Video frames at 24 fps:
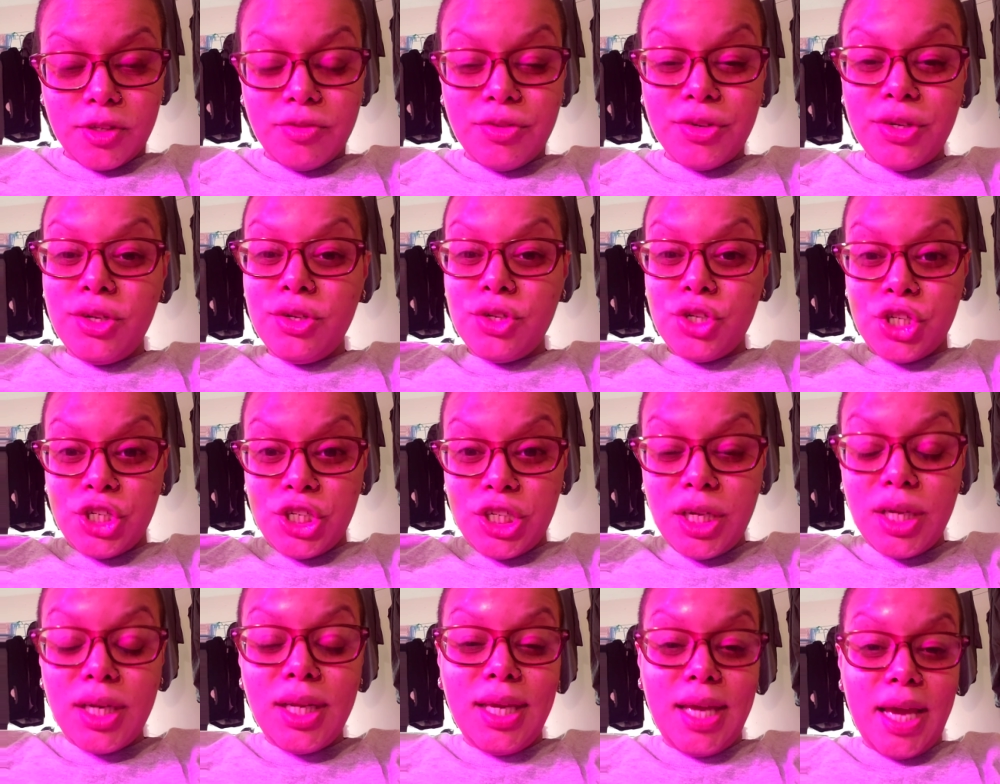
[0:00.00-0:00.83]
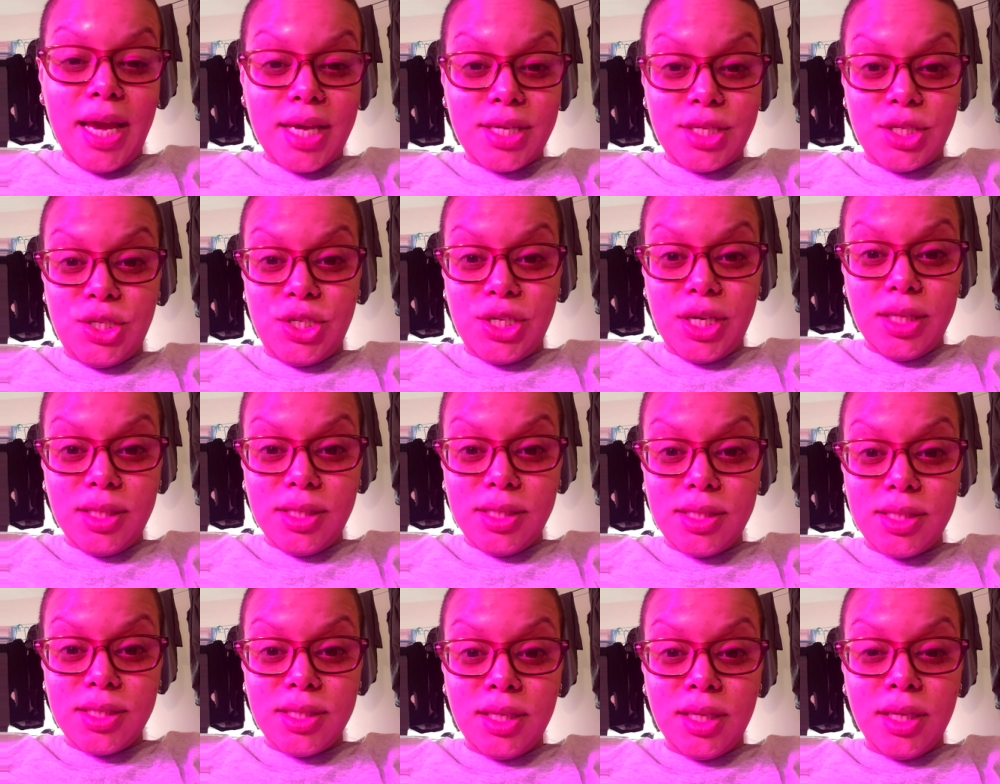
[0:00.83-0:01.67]
for your shitty ass
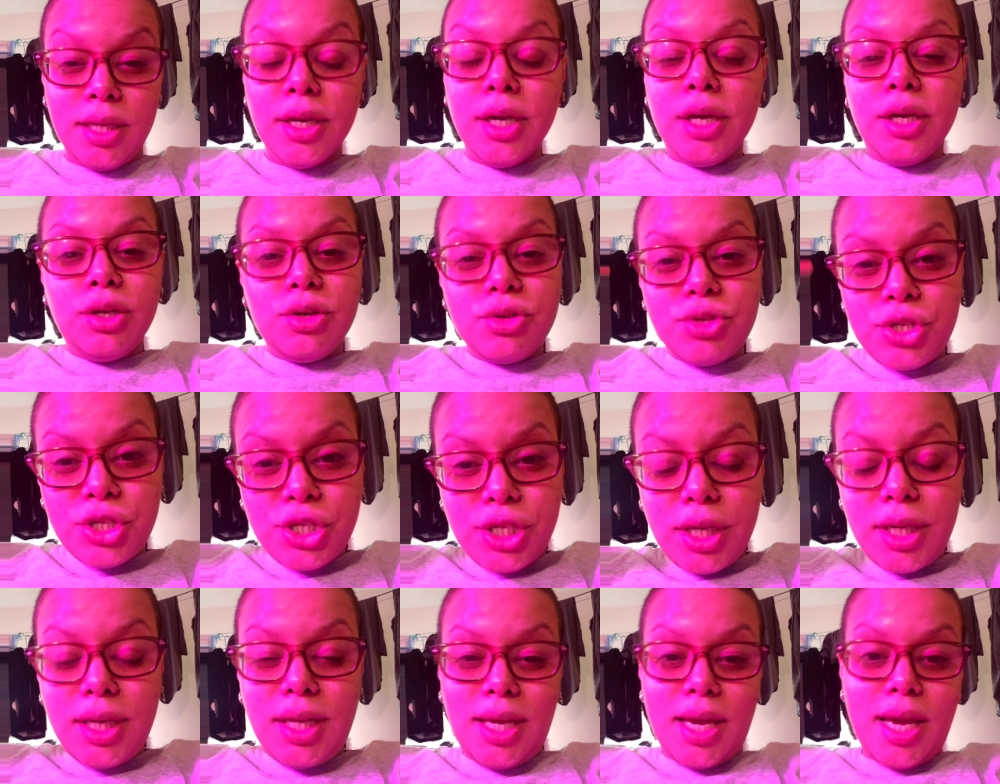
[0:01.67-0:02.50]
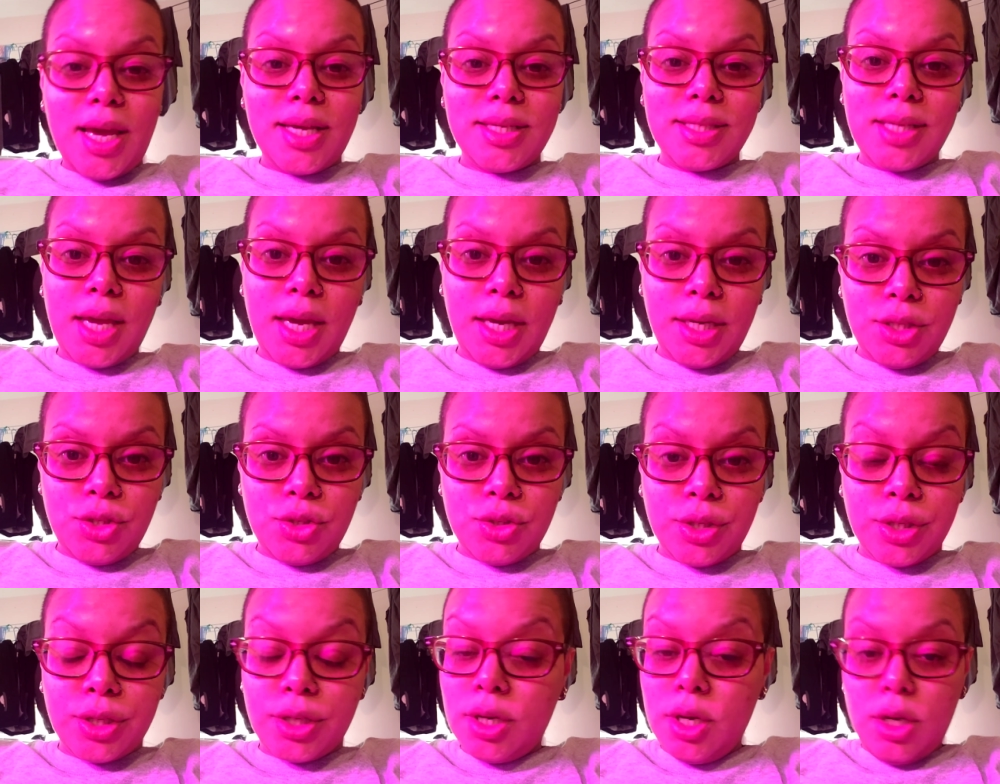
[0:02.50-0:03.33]
jealousy, your shitty ass
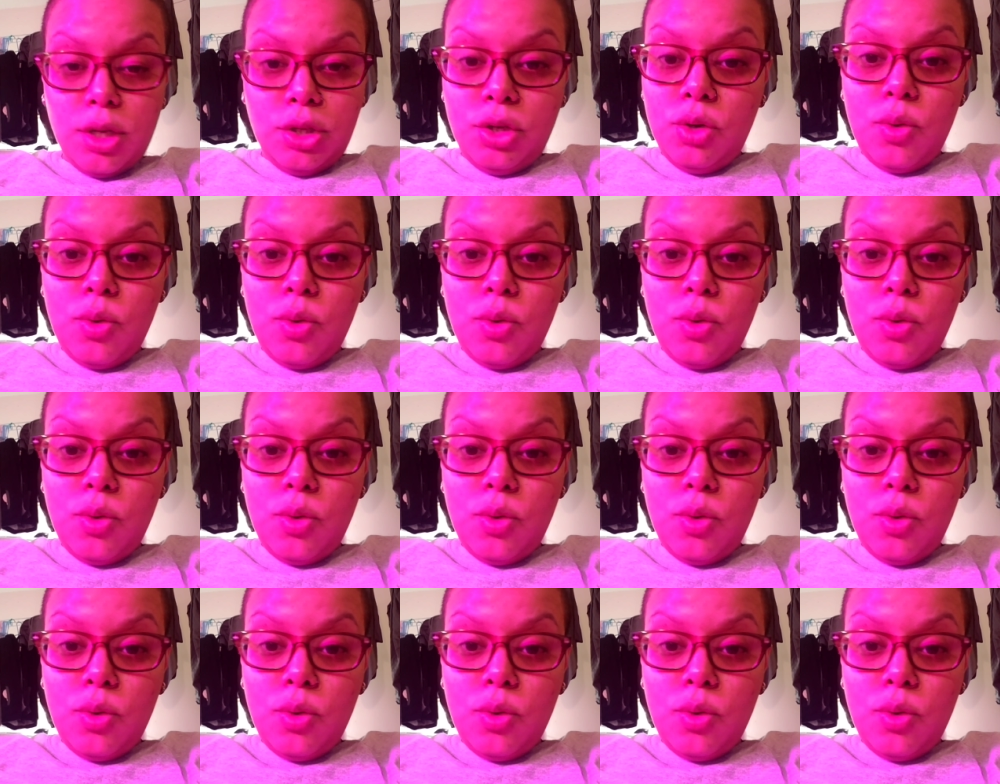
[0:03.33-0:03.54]
hatred.